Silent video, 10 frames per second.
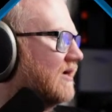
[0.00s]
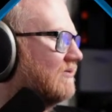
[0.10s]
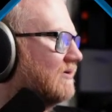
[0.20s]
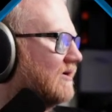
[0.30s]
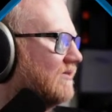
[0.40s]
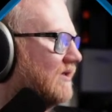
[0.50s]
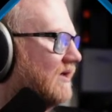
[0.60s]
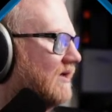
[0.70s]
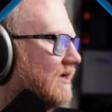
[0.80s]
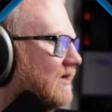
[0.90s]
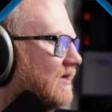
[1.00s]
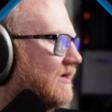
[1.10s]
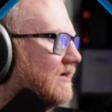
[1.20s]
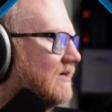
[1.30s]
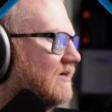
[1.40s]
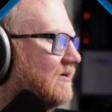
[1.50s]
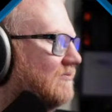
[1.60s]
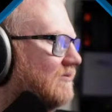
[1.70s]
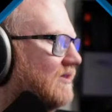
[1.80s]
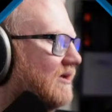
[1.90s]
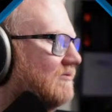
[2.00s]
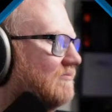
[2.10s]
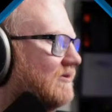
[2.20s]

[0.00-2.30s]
and we're going to say we'll say